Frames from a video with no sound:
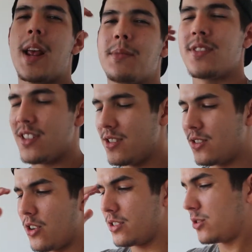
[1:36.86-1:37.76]
I'm still
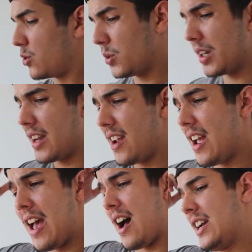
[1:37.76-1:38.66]
going to do it.
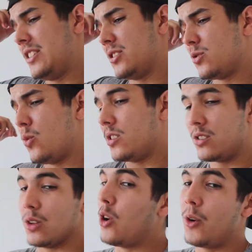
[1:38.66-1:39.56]
I just want to
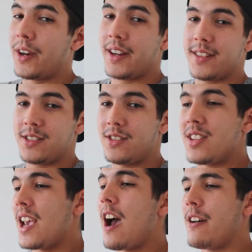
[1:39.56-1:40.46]
lower it to
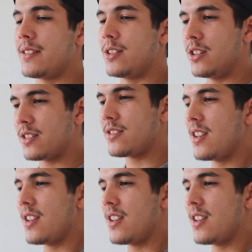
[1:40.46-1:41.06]
see how it looks.